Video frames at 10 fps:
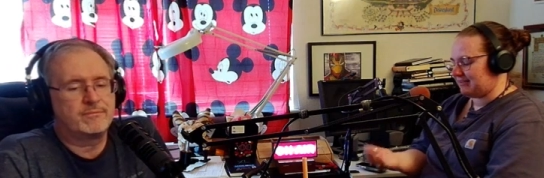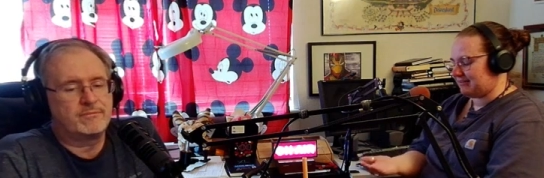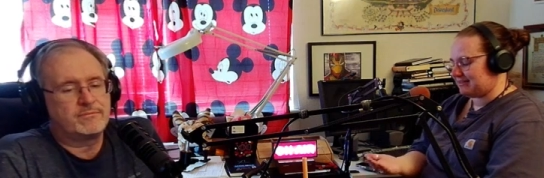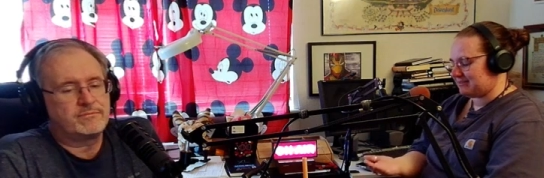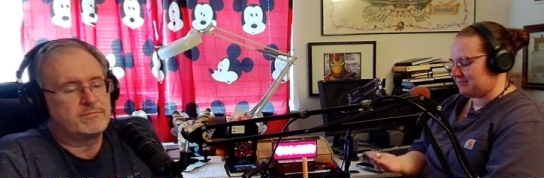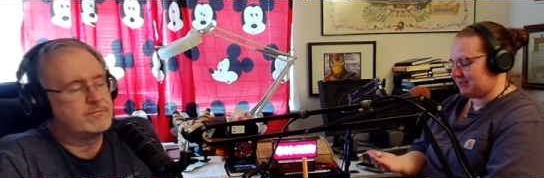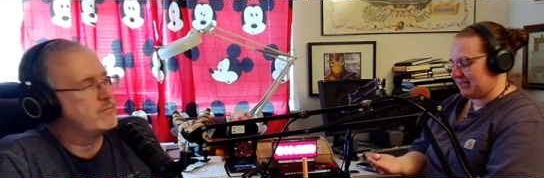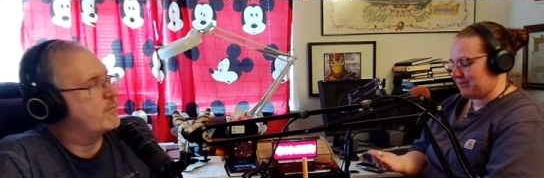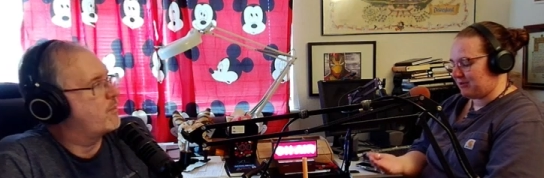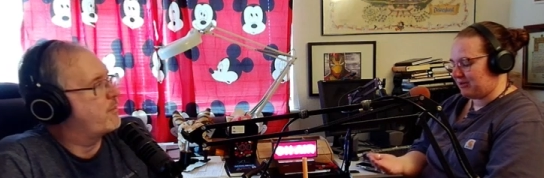Speaker 1: this one
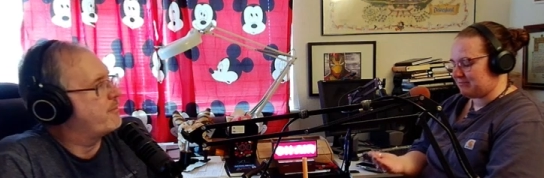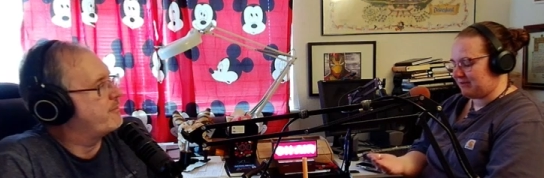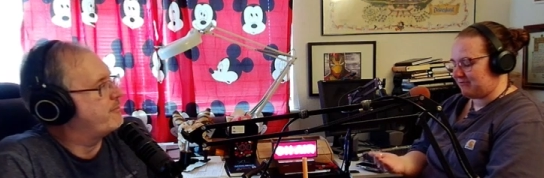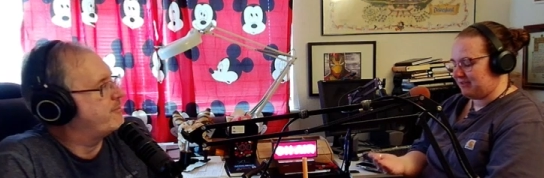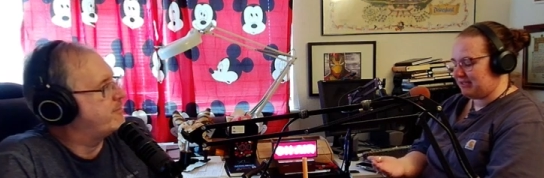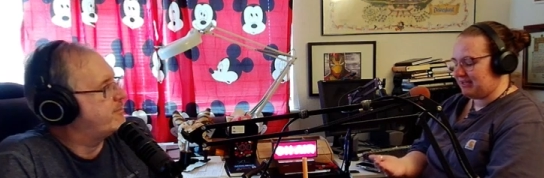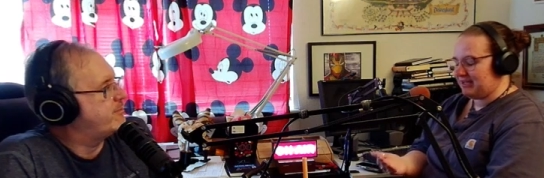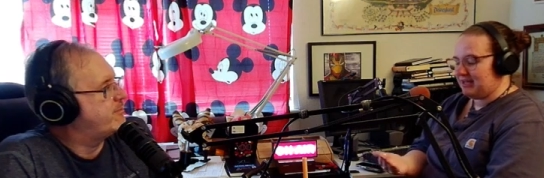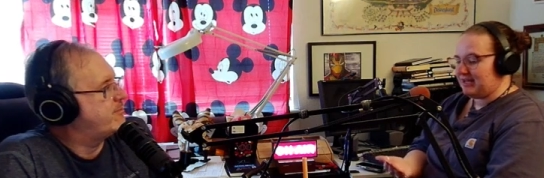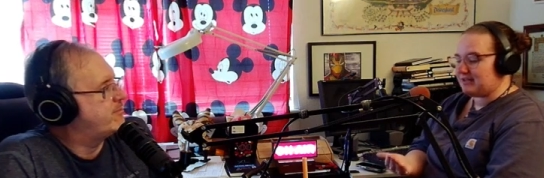came across my feed,
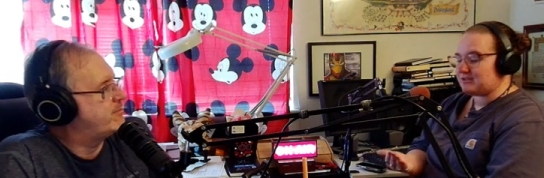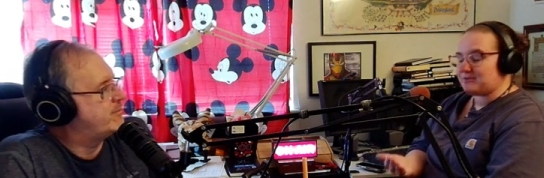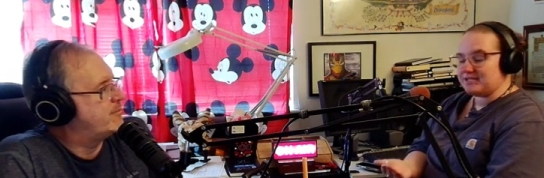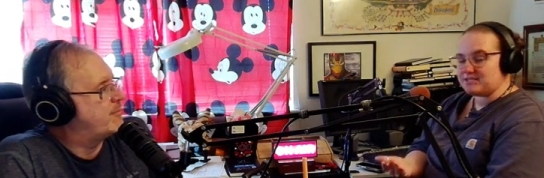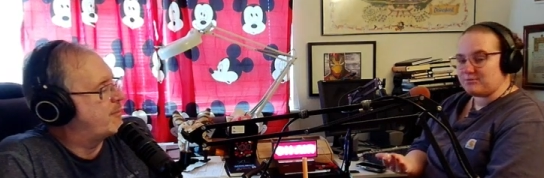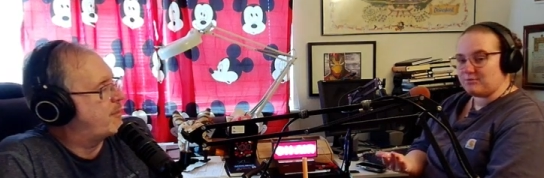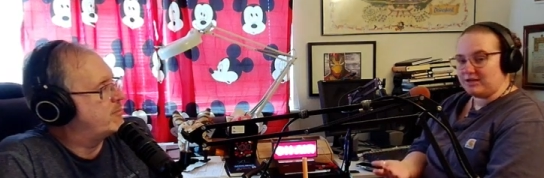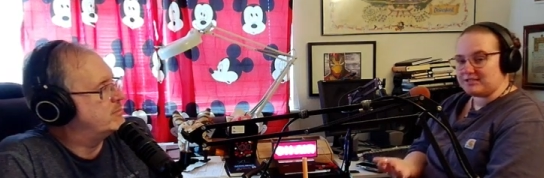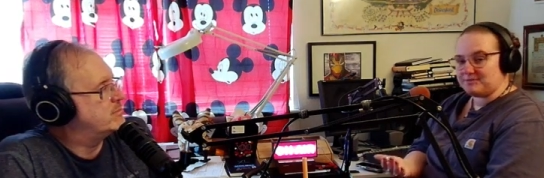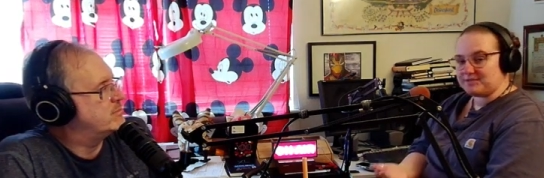and it's right as someone walked
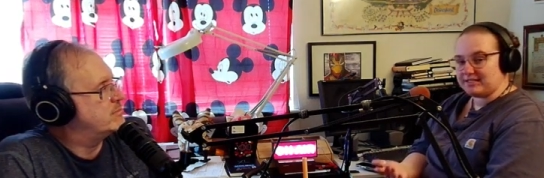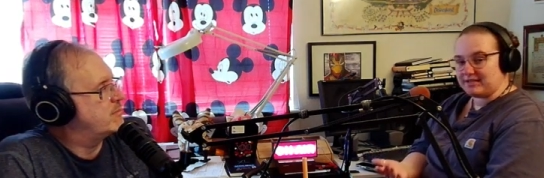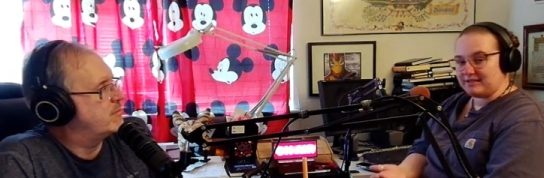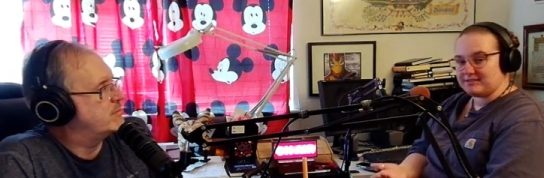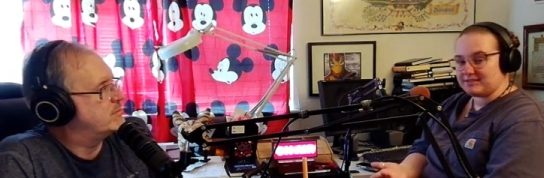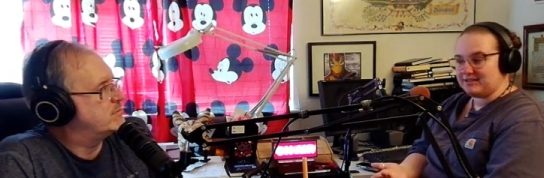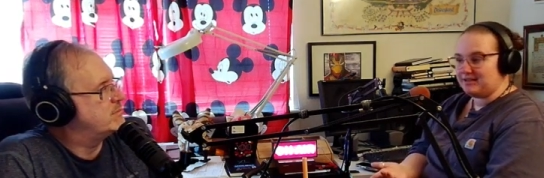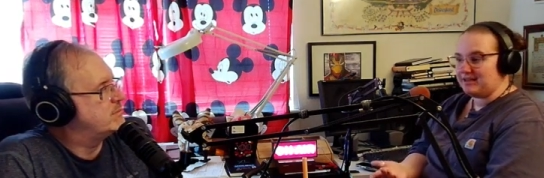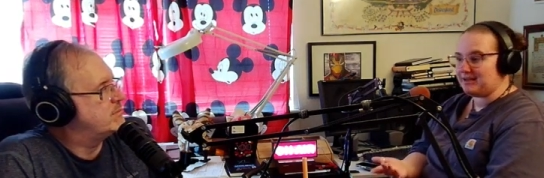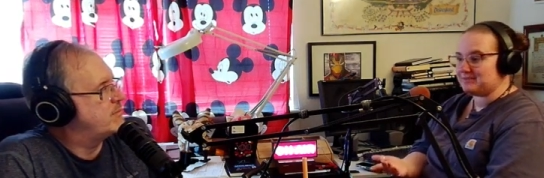up to the desk,
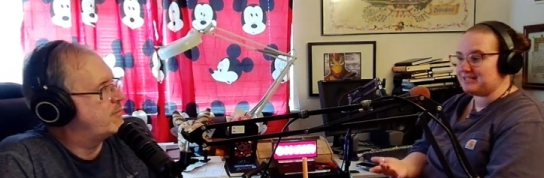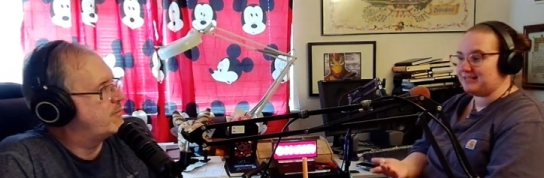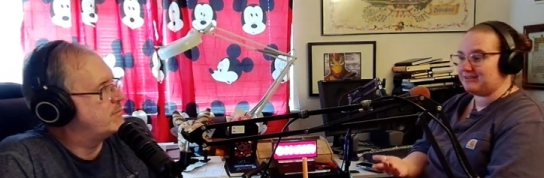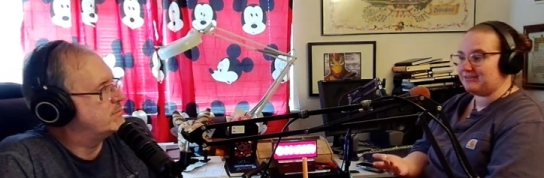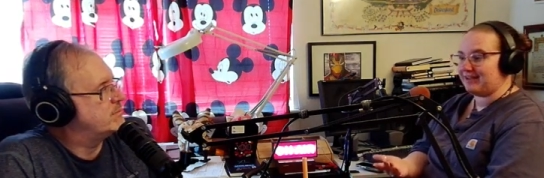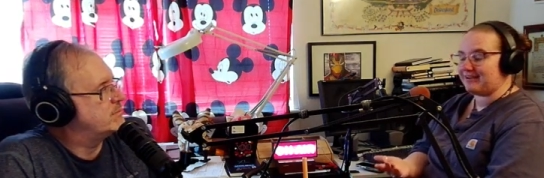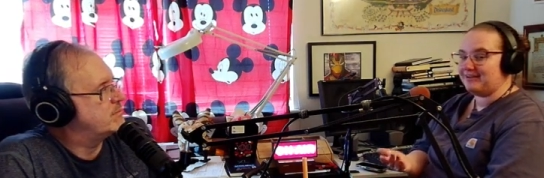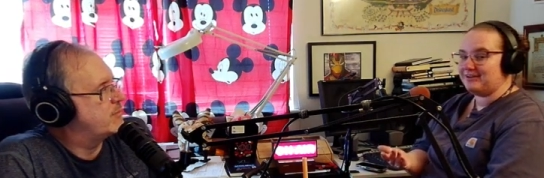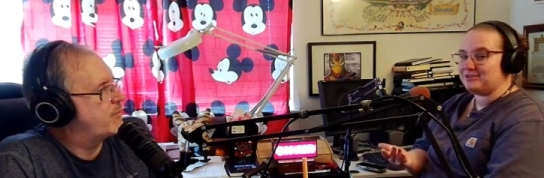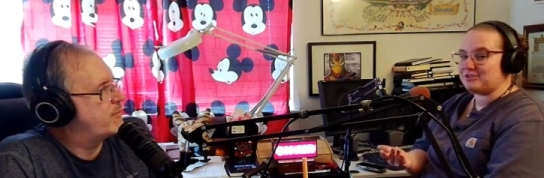and I'm sitting there like
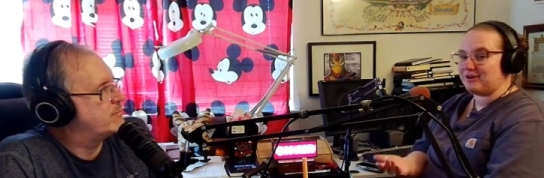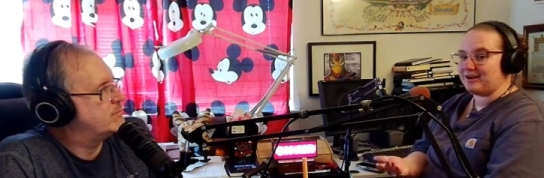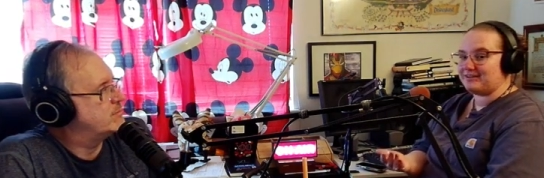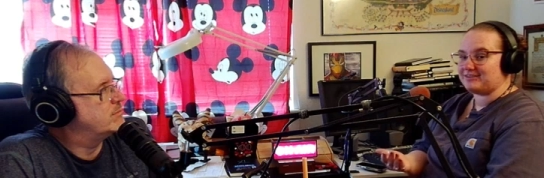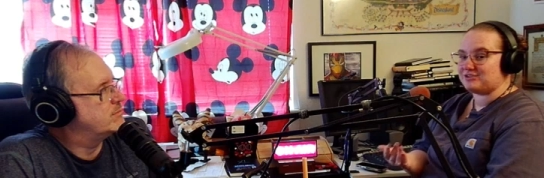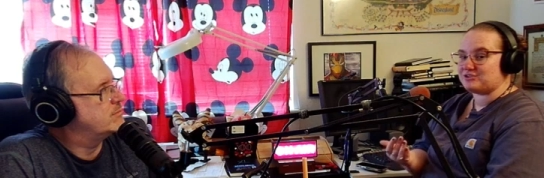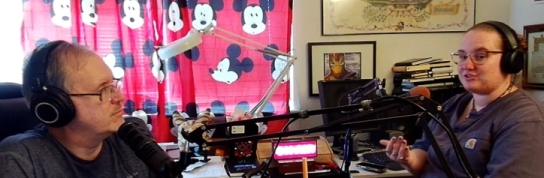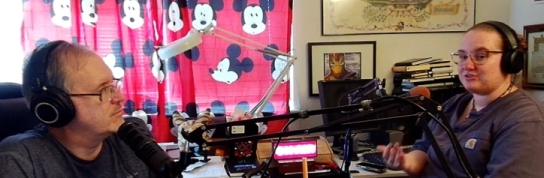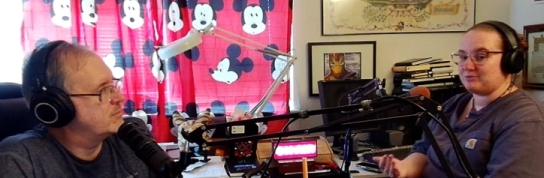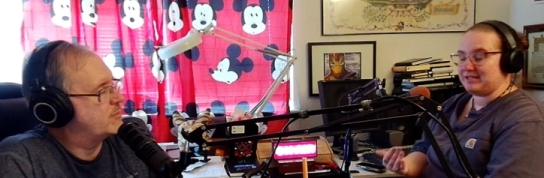trying not to
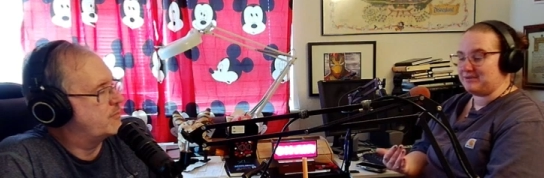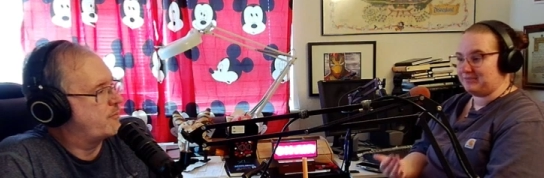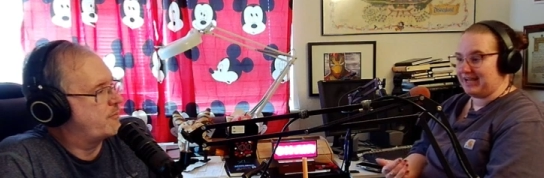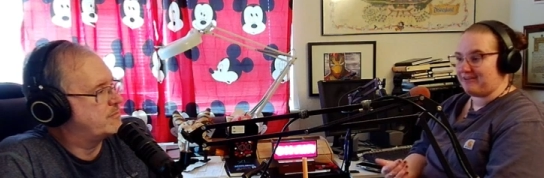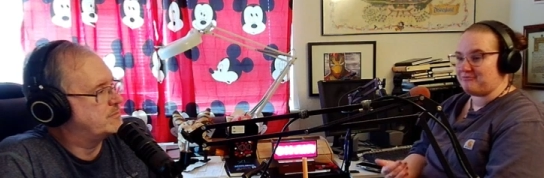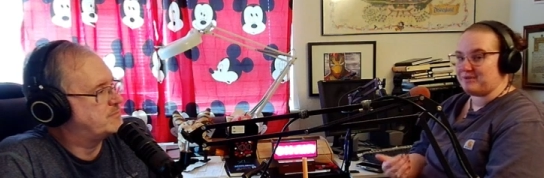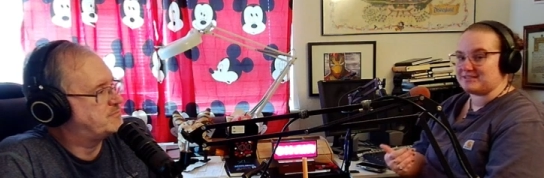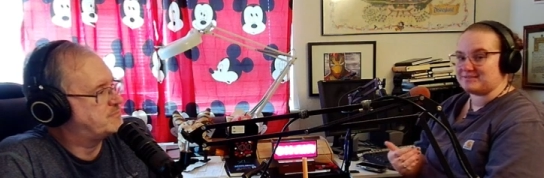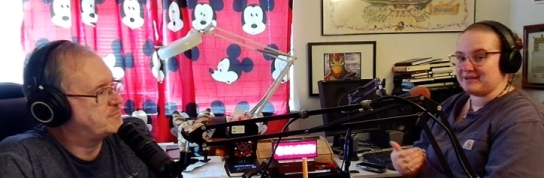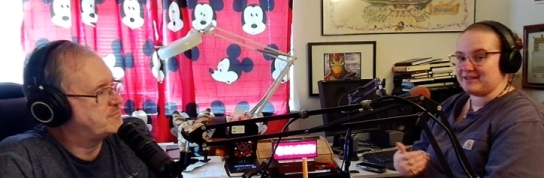scream laugh because
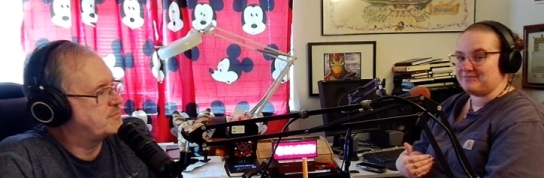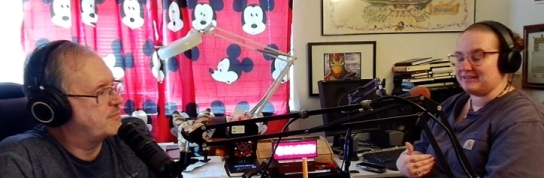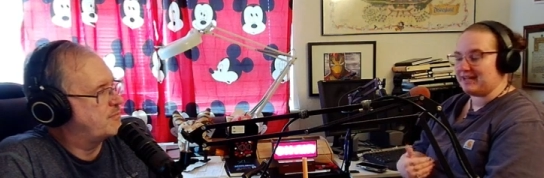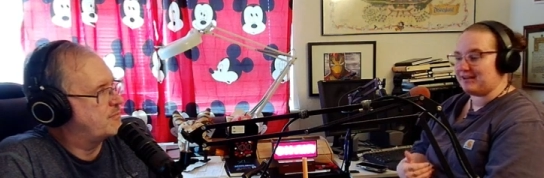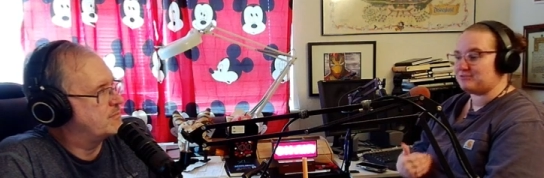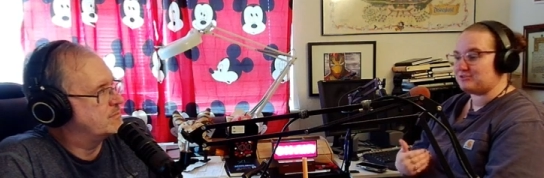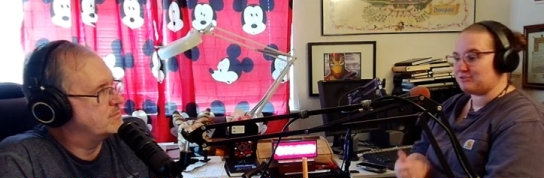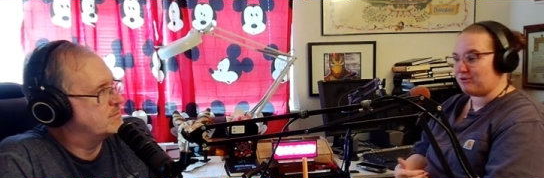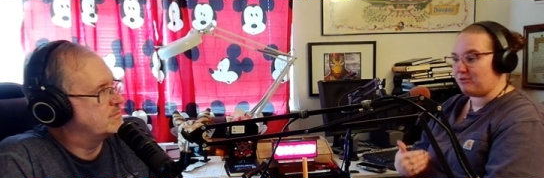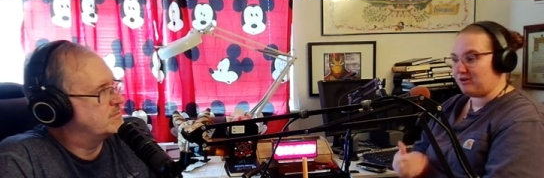it's making me laugh
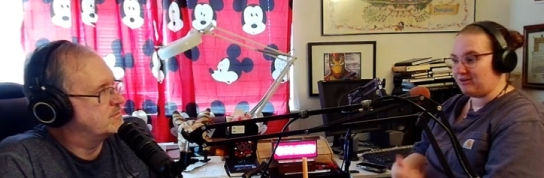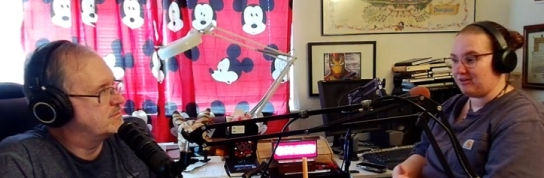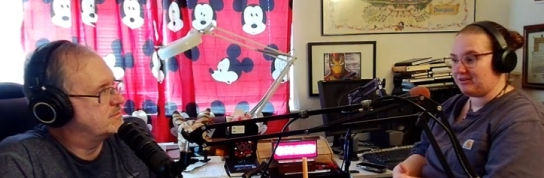so hard.